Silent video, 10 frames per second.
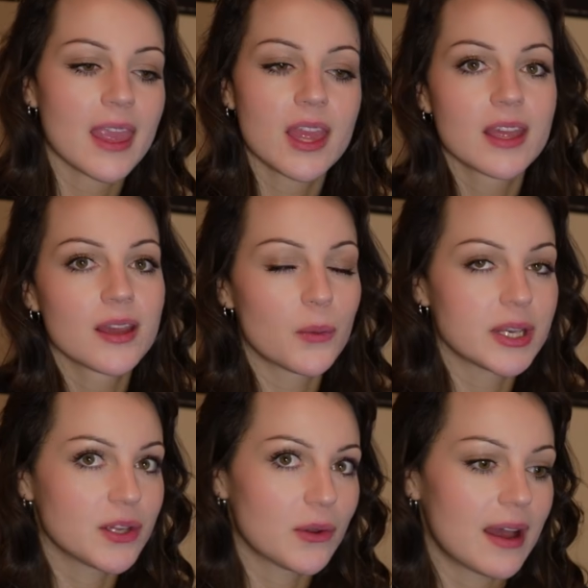when
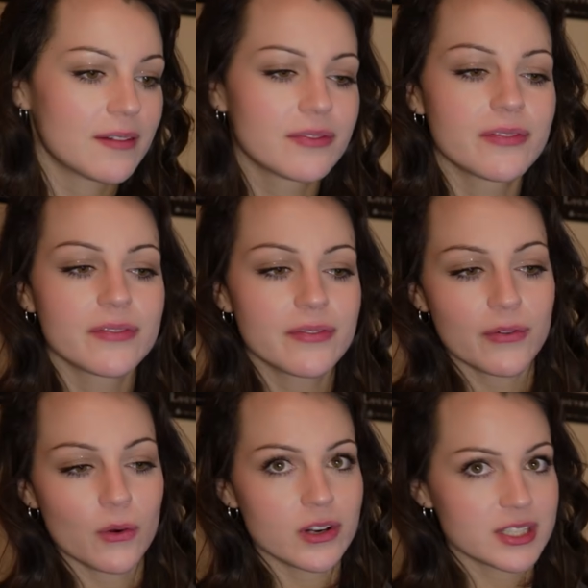you have
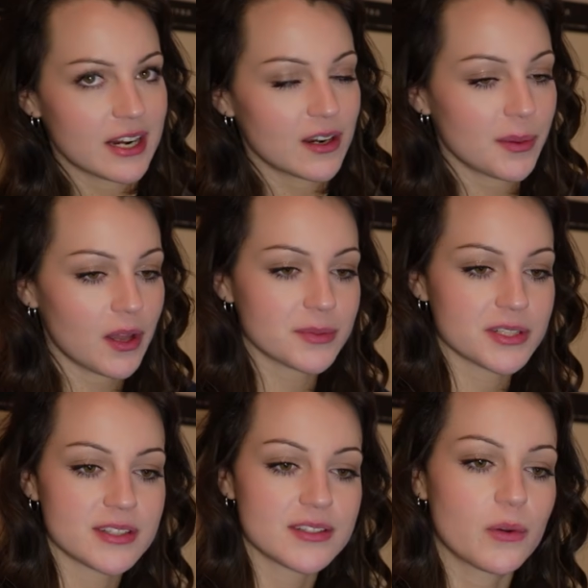4 terrible
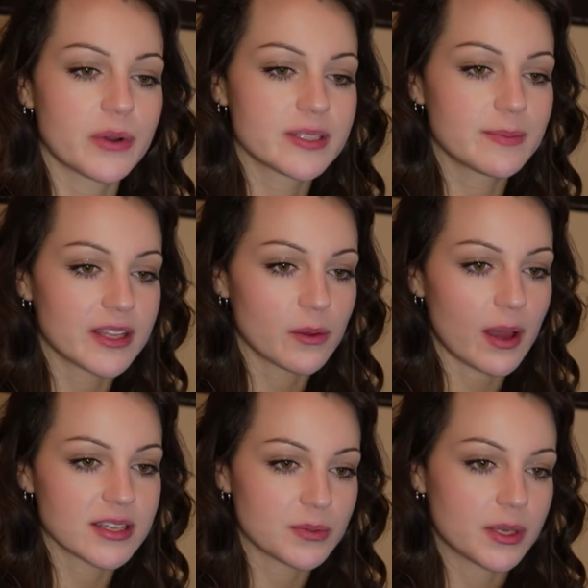options, always play the
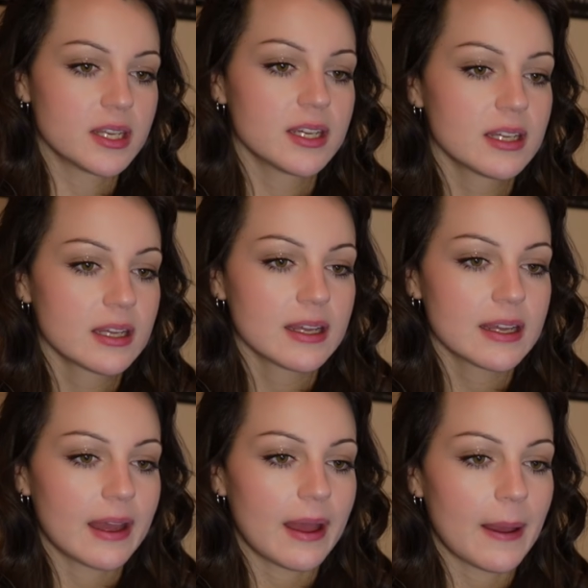worst one.
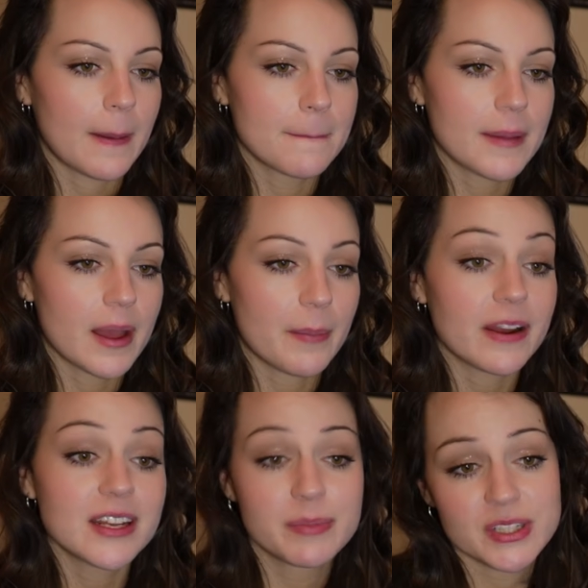
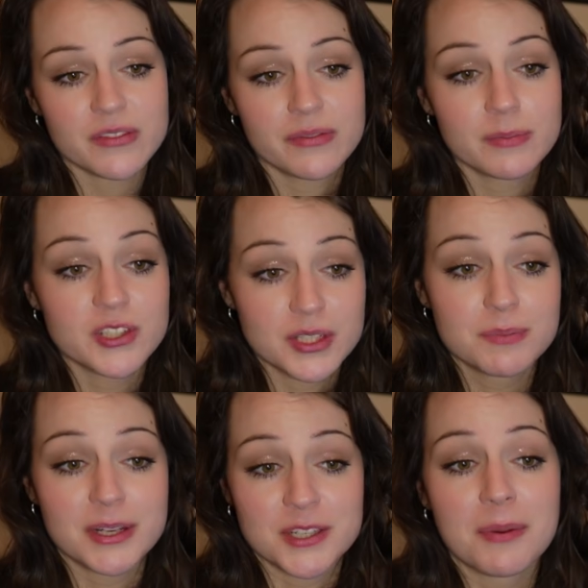Apparently bishop
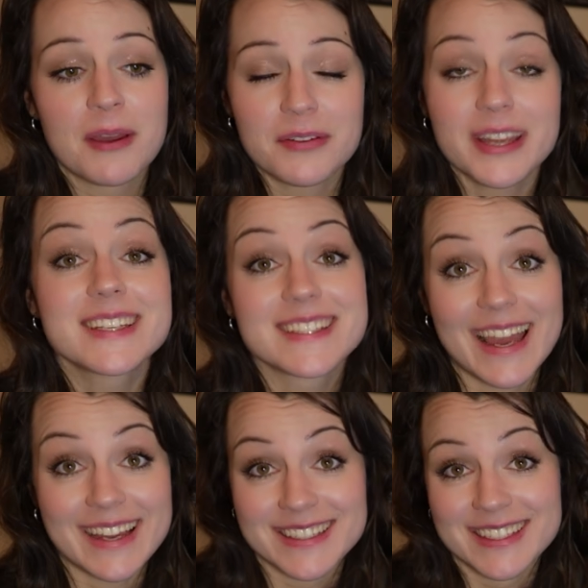f8 is
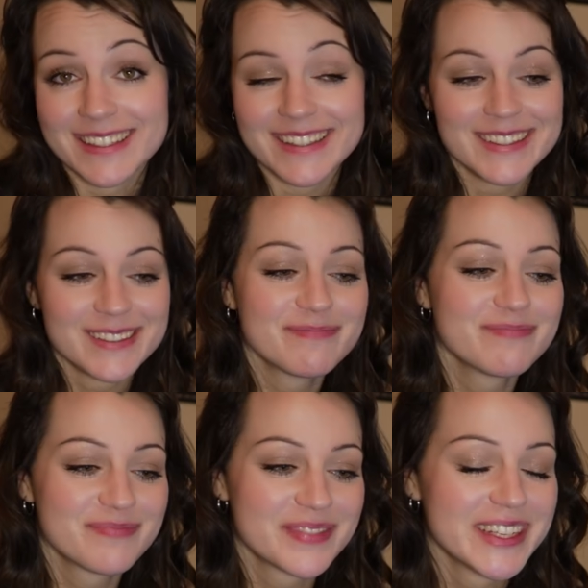excellent,
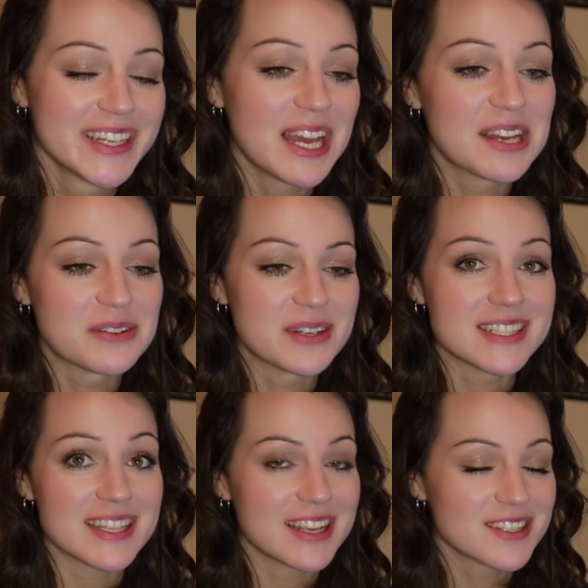according to
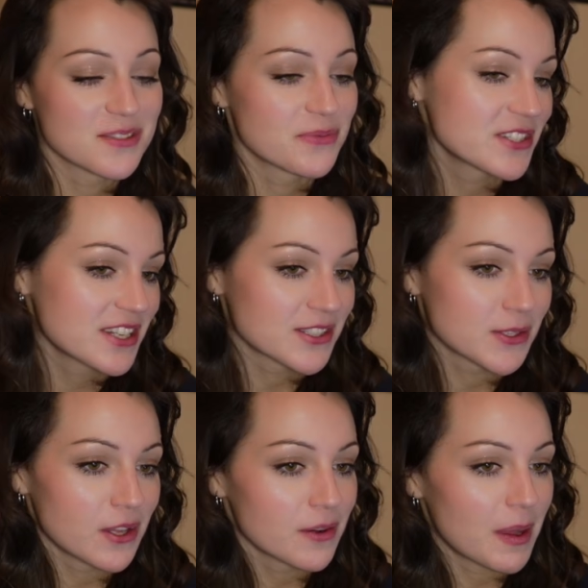the engine, which tells you a
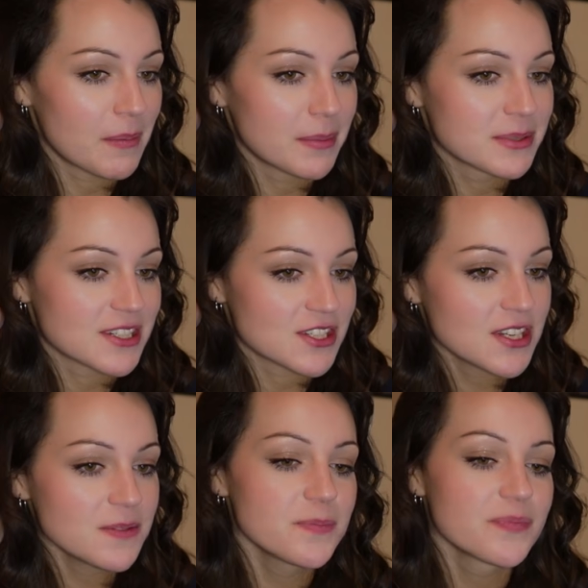lot about my
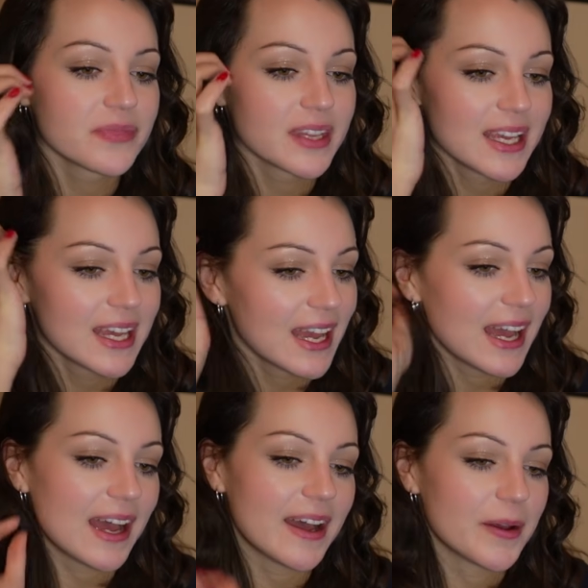position.
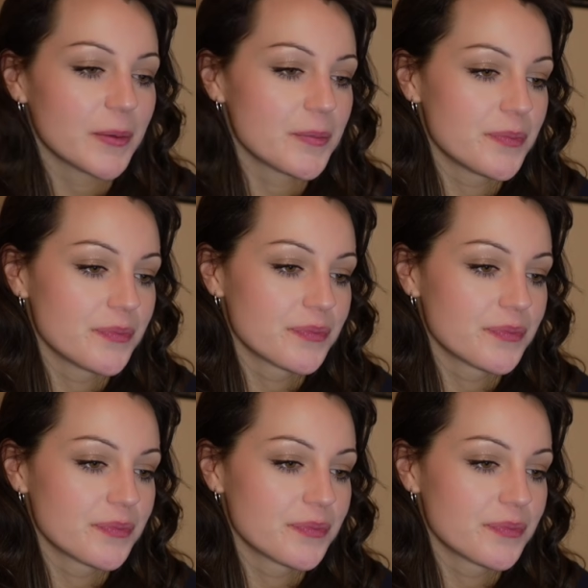And